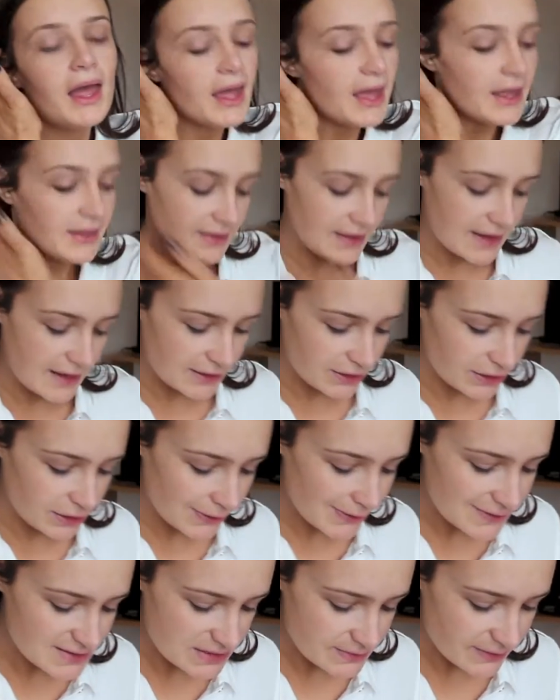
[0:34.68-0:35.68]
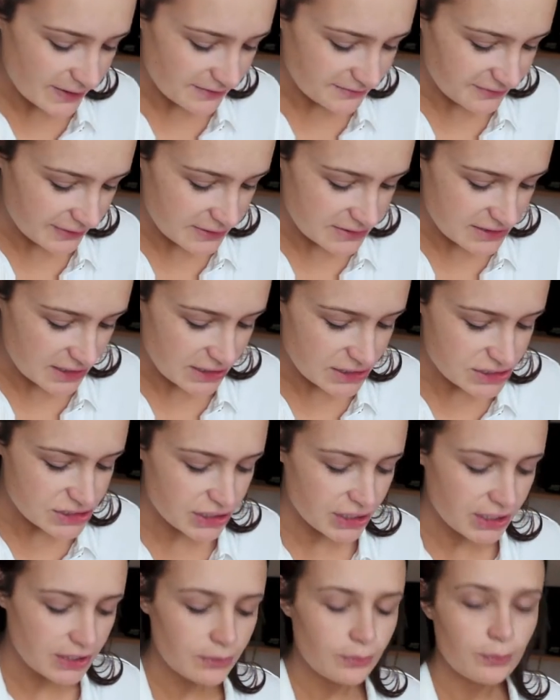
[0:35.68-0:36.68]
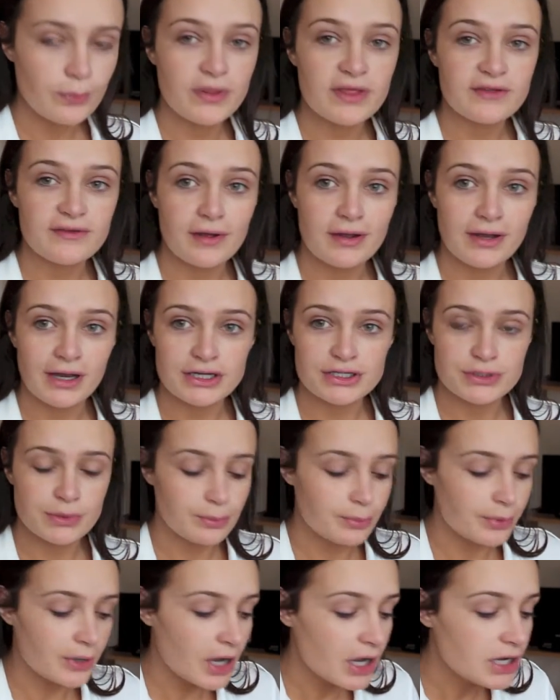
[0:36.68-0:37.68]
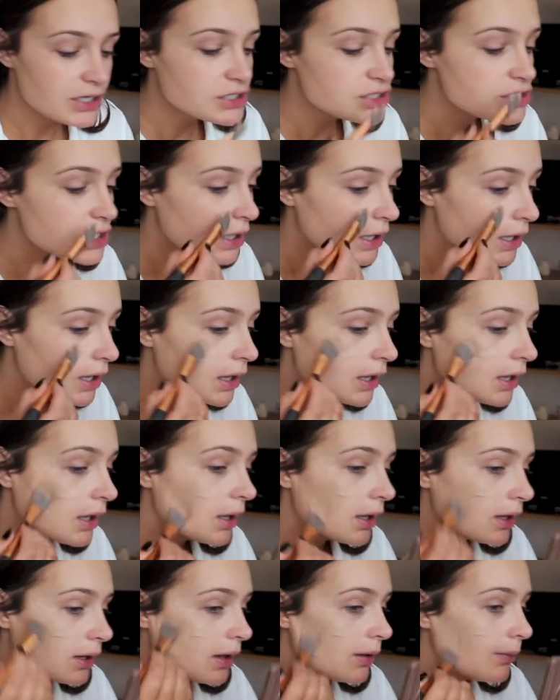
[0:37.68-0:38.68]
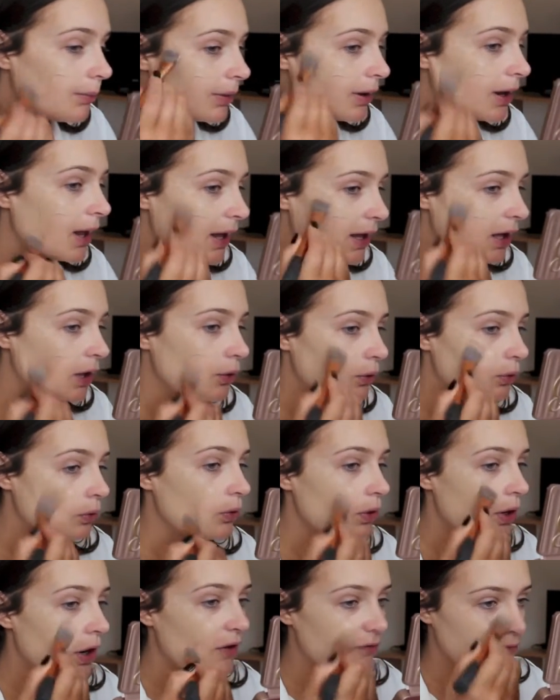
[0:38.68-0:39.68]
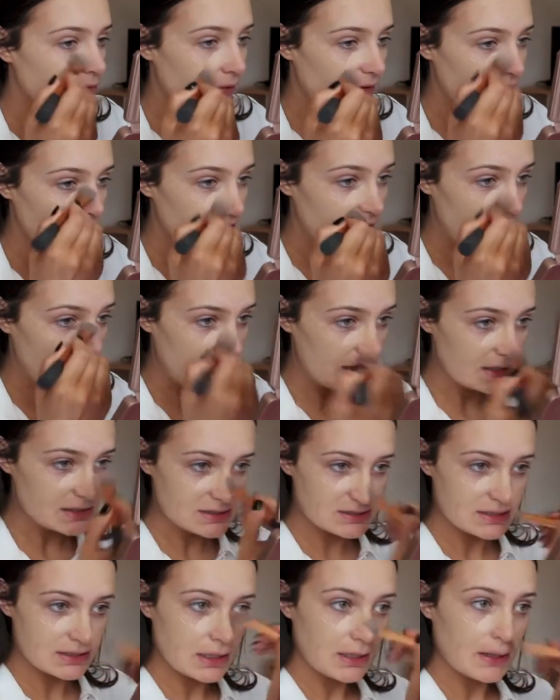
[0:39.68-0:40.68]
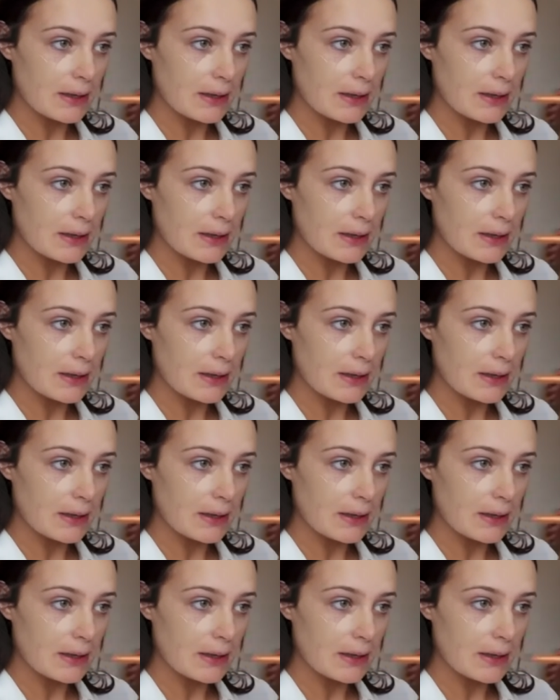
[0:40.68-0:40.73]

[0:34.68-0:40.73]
And then using my foundation with a foundation brush, I'm going to apply it all over my face.